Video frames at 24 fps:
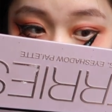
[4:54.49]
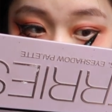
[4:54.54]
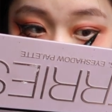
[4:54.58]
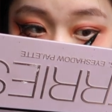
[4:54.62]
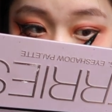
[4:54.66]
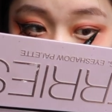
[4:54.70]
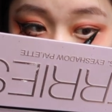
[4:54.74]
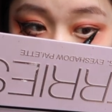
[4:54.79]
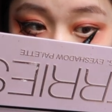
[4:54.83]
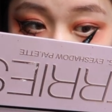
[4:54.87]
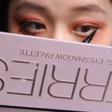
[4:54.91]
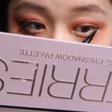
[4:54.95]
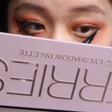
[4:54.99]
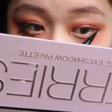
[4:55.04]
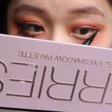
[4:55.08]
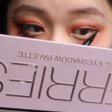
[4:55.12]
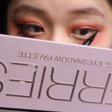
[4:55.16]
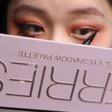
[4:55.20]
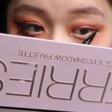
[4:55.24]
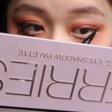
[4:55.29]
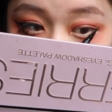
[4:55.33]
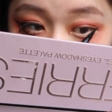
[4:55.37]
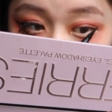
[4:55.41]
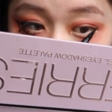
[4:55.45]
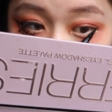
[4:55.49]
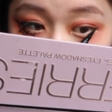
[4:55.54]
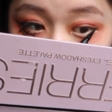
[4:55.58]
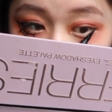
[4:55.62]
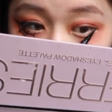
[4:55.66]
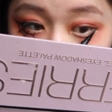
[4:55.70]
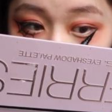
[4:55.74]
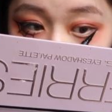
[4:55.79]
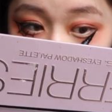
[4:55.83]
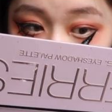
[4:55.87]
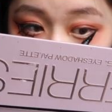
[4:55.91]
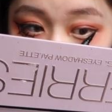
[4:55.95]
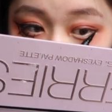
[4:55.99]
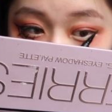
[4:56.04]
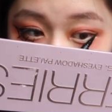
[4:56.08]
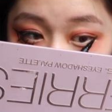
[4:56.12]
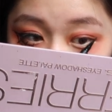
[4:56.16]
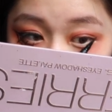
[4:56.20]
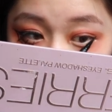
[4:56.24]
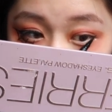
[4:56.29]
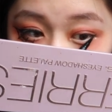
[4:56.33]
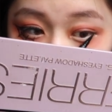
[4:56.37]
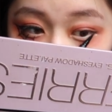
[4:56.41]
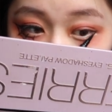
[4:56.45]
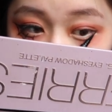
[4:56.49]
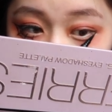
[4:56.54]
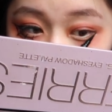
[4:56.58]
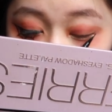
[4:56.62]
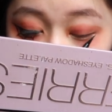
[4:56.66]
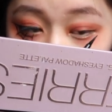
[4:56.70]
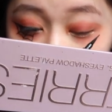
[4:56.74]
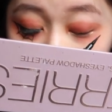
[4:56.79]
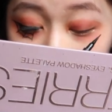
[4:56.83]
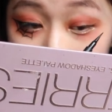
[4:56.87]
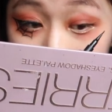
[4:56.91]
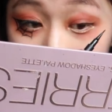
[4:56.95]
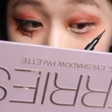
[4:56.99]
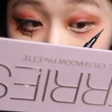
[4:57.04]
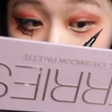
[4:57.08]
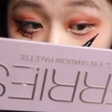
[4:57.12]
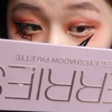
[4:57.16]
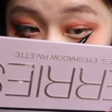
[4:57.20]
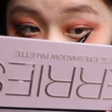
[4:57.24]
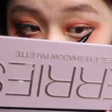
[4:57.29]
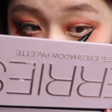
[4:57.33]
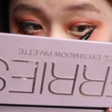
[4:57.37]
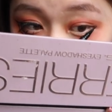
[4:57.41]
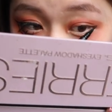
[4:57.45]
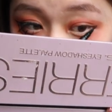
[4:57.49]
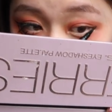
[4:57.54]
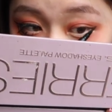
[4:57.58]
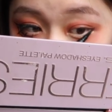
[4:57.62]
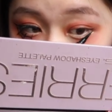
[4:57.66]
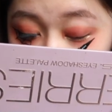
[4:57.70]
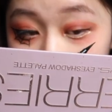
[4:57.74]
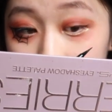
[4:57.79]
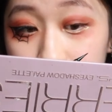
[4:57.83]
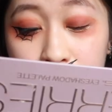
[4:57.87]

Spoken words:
want to create a winged look, making